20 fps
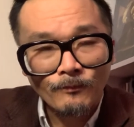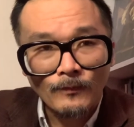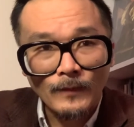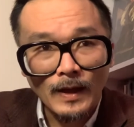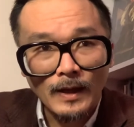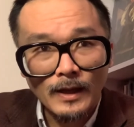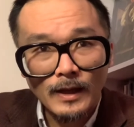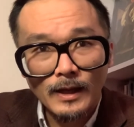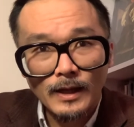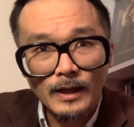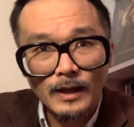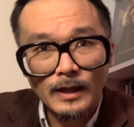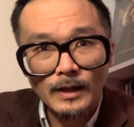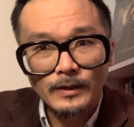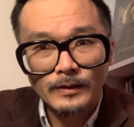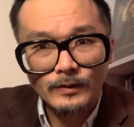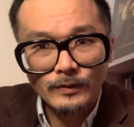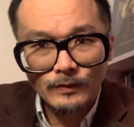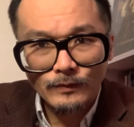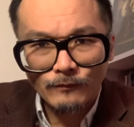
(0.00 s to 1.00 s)

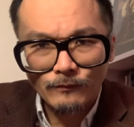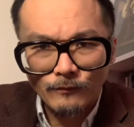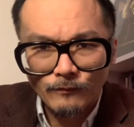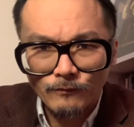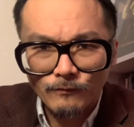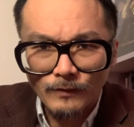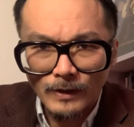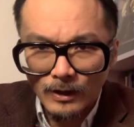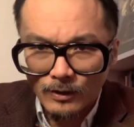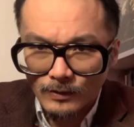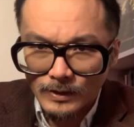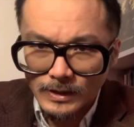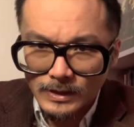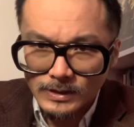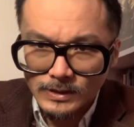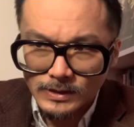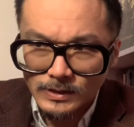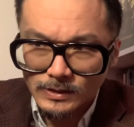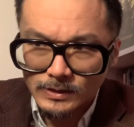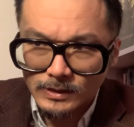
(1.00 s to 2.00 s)
and the
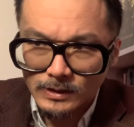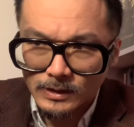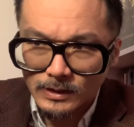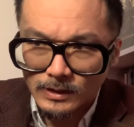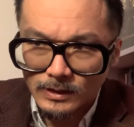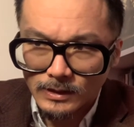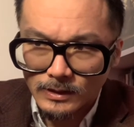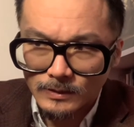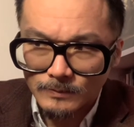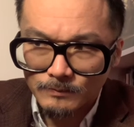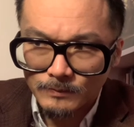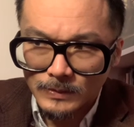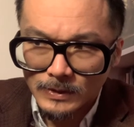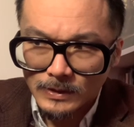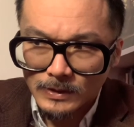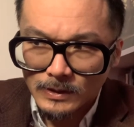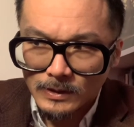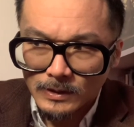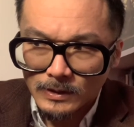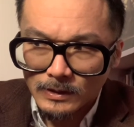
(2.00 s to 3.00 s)
various
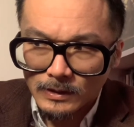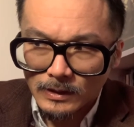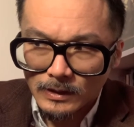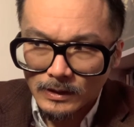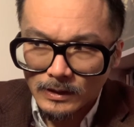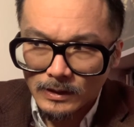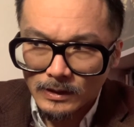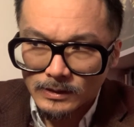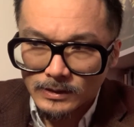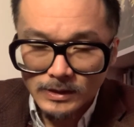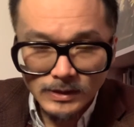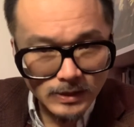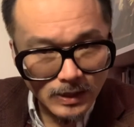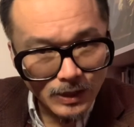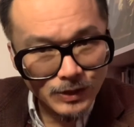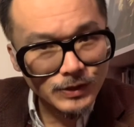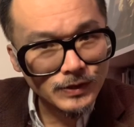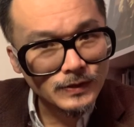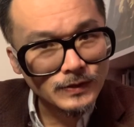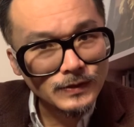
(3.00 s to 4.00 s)

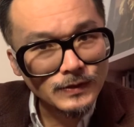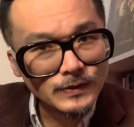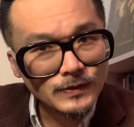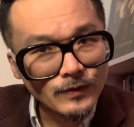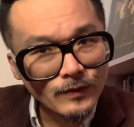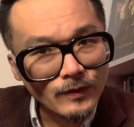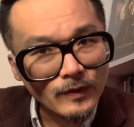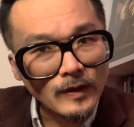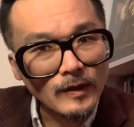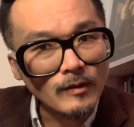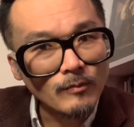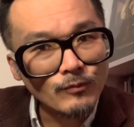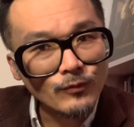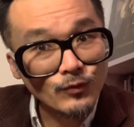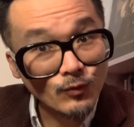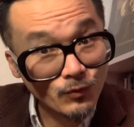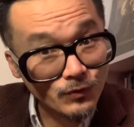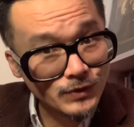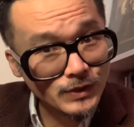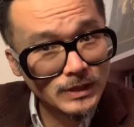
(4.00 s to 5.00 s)
discussions, themes,
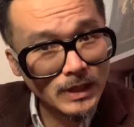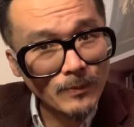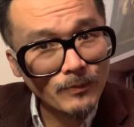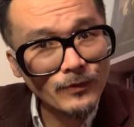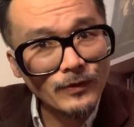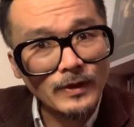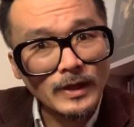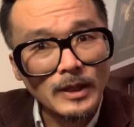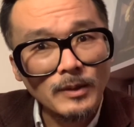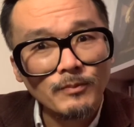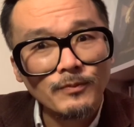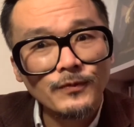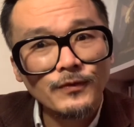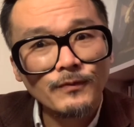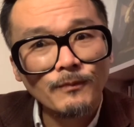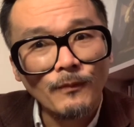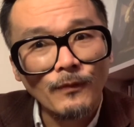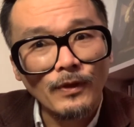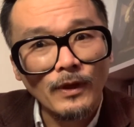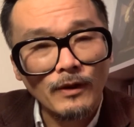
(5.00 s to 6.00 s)
or sub-themes
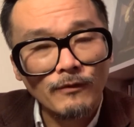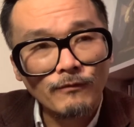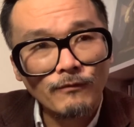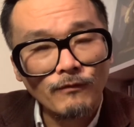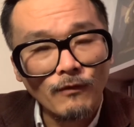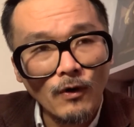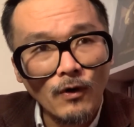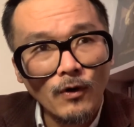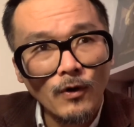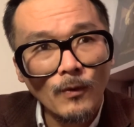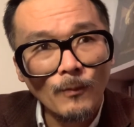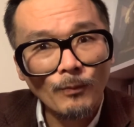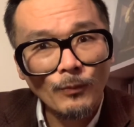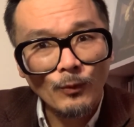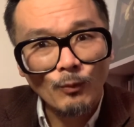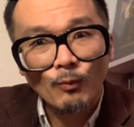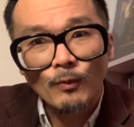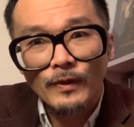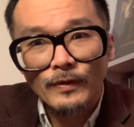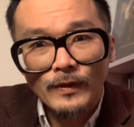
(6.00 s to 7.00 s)
that fall
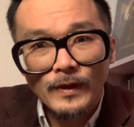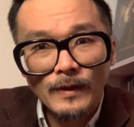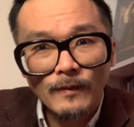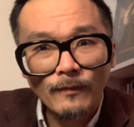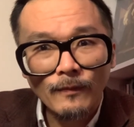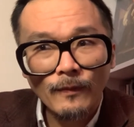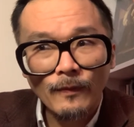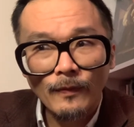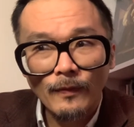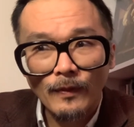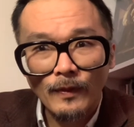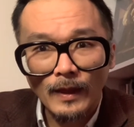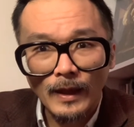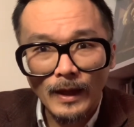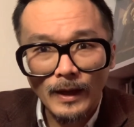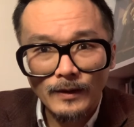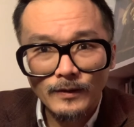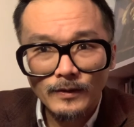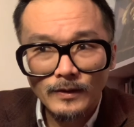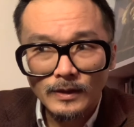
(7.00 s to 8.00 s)
within
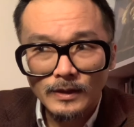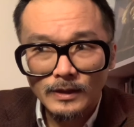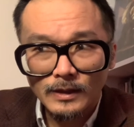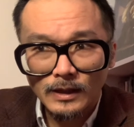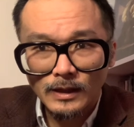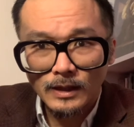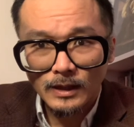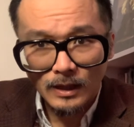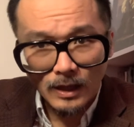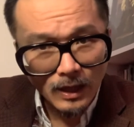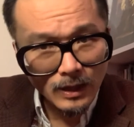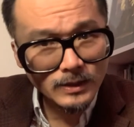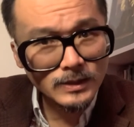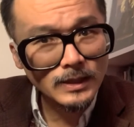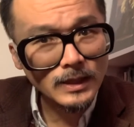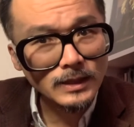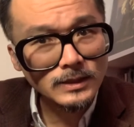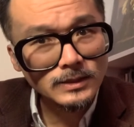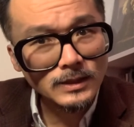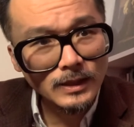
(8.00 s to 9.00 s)
that
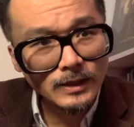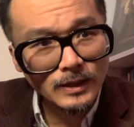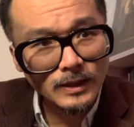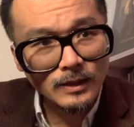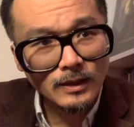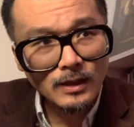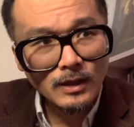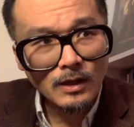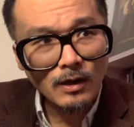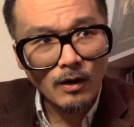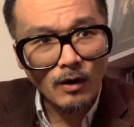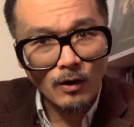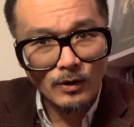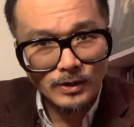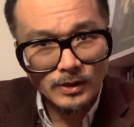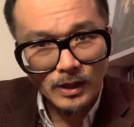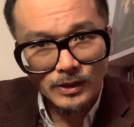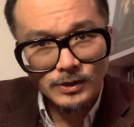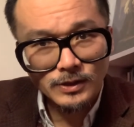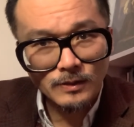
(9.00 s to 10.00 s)
context, I think, are
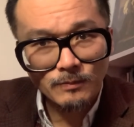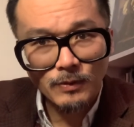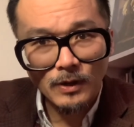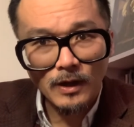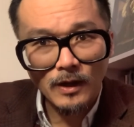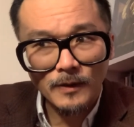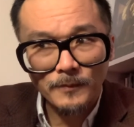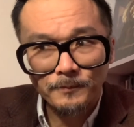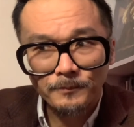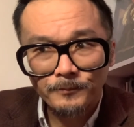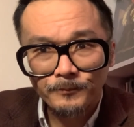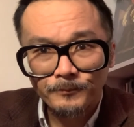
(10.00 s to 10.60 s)
touched upon